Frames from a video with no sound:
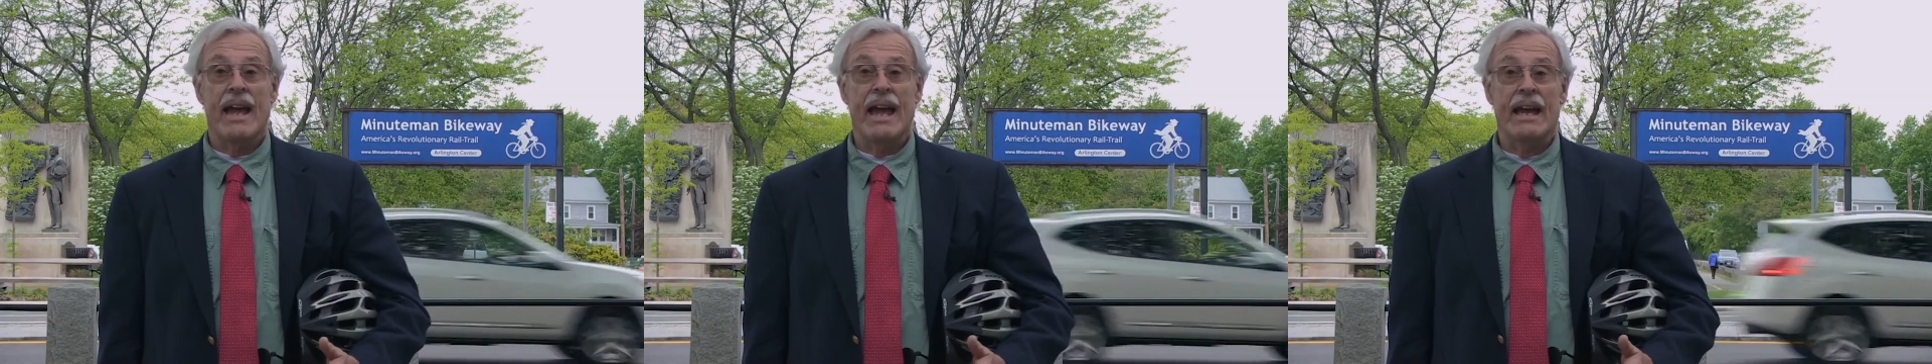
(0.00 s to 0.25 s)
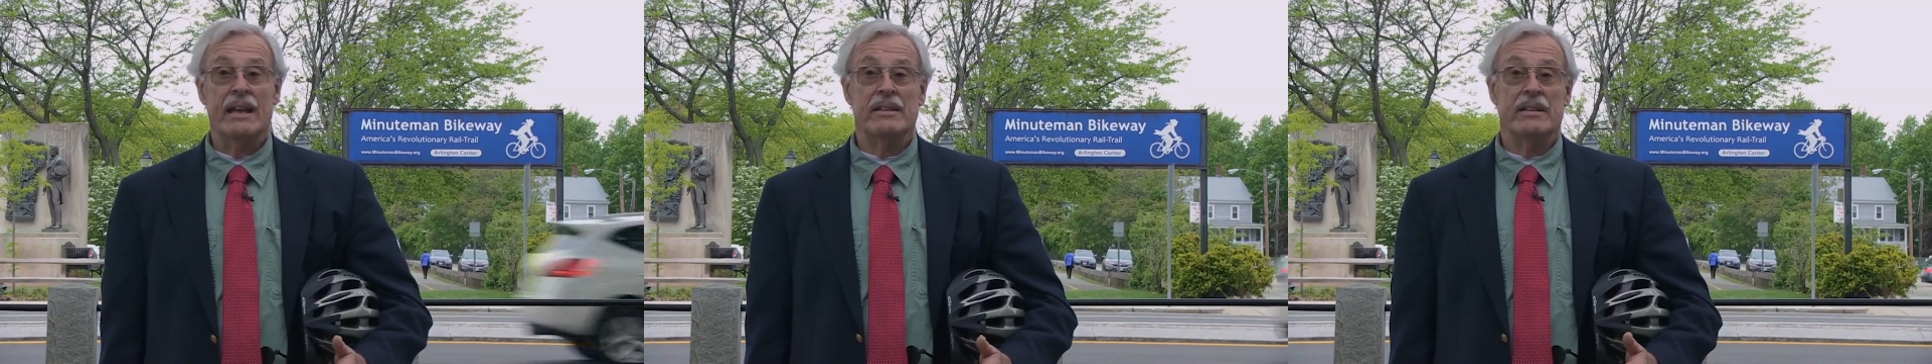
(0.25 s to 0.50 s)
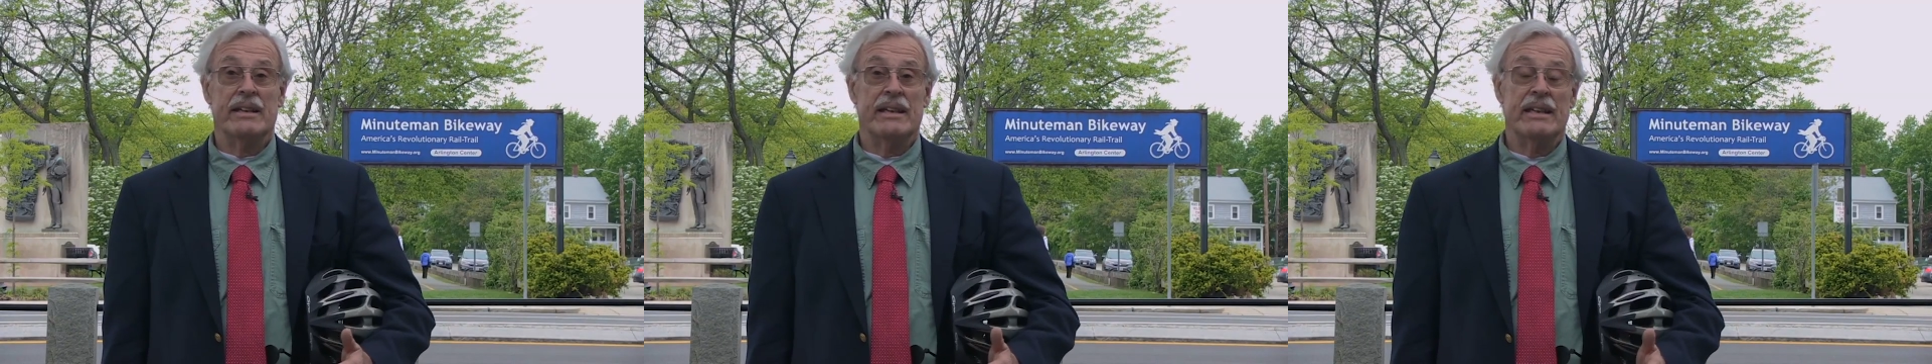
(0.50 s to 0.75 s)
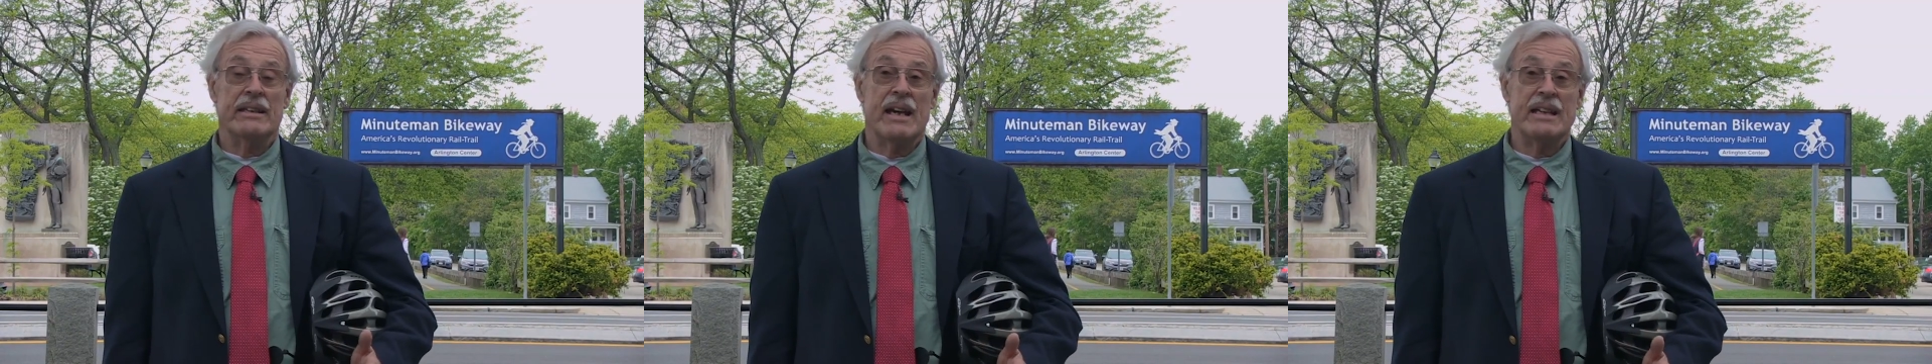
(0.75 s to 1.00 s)
And
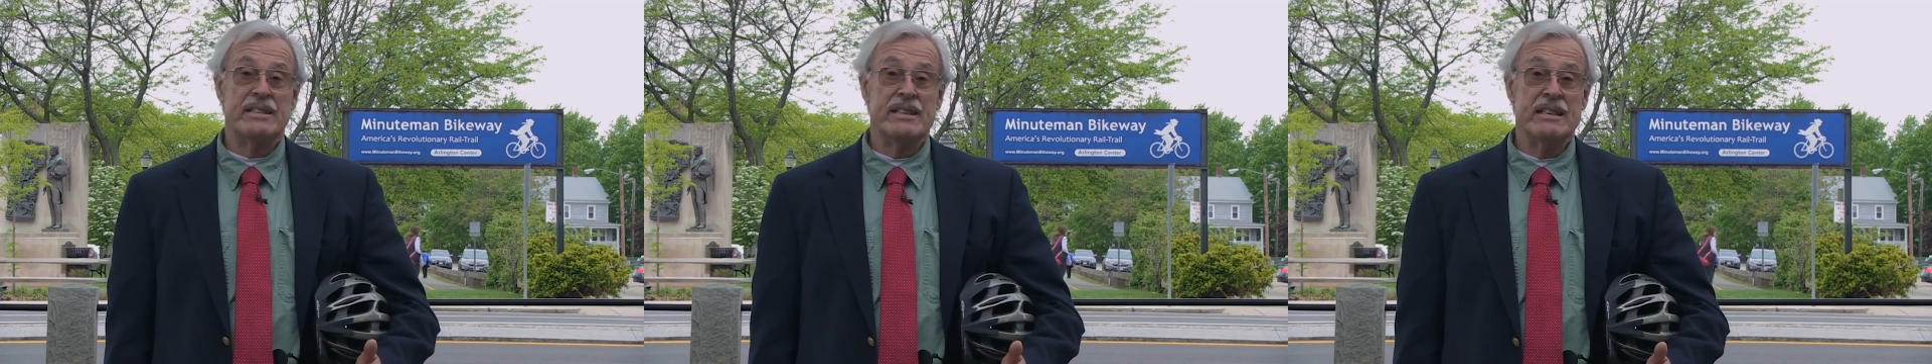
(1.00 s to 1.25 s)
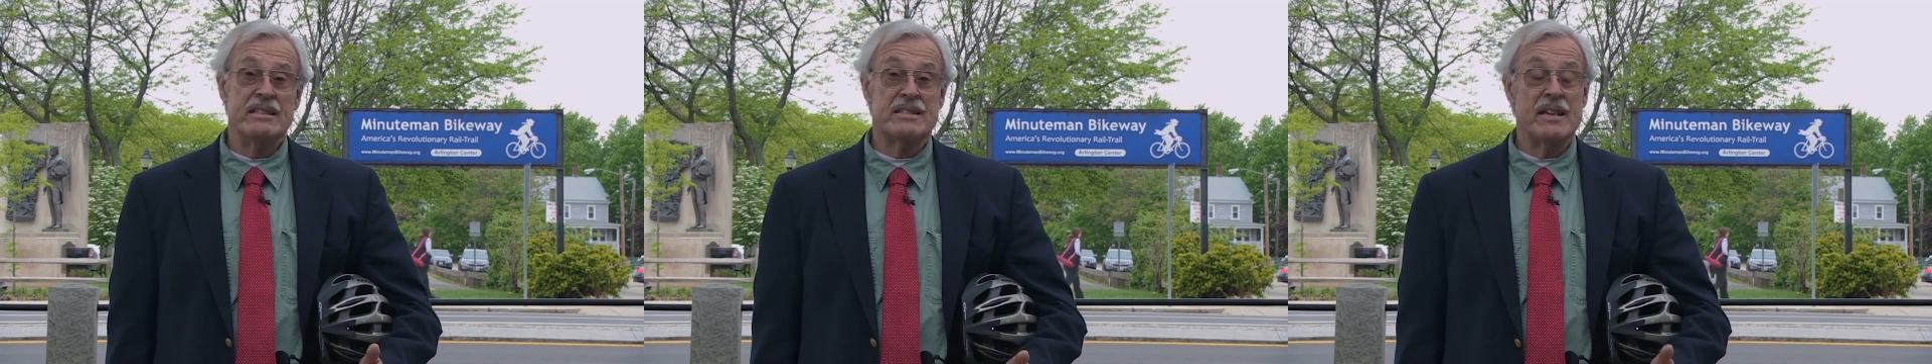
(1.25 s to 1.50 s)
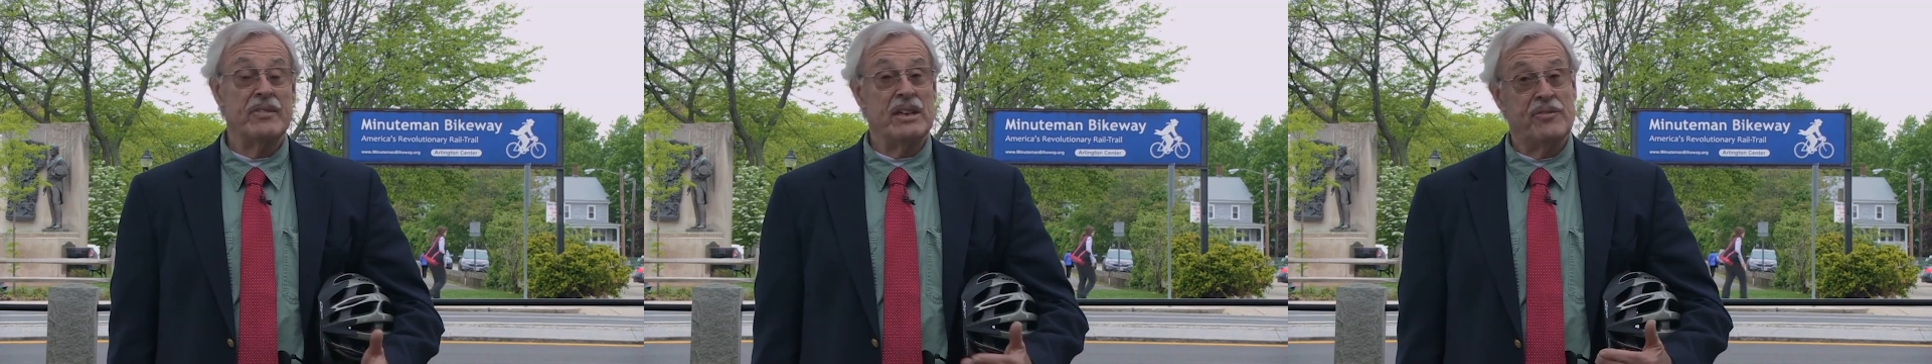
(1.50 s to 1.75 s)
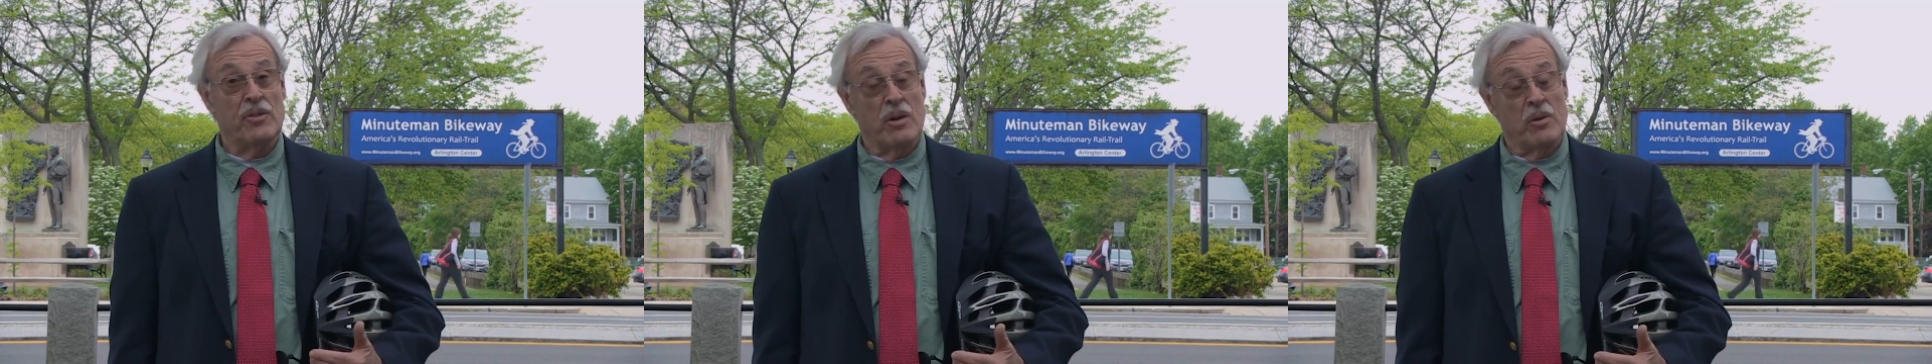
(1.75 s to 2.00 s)
in
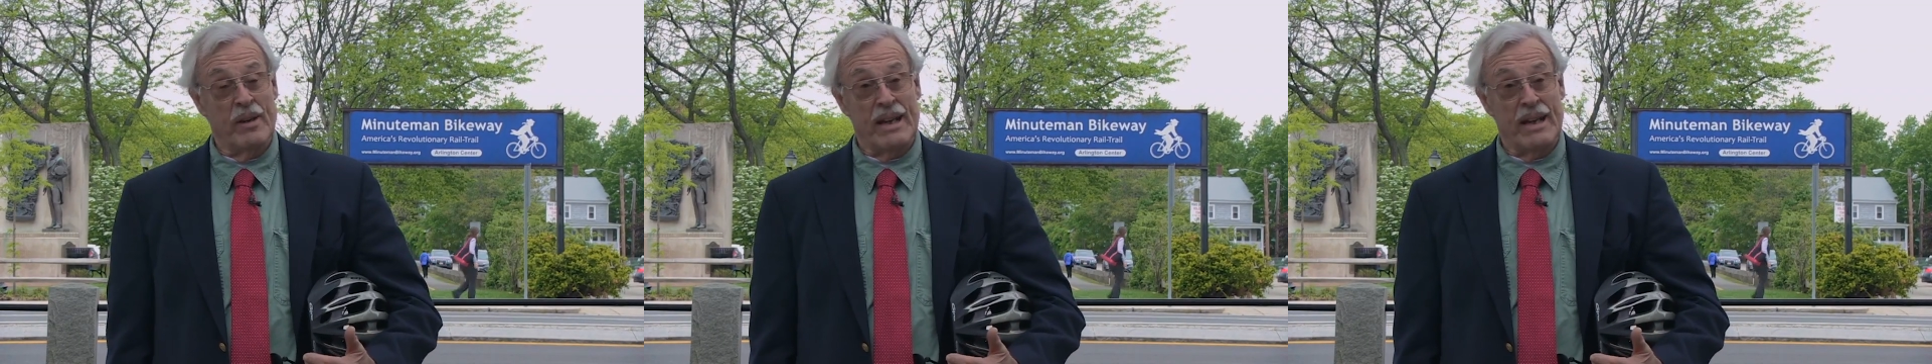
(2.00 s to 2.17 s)
1974,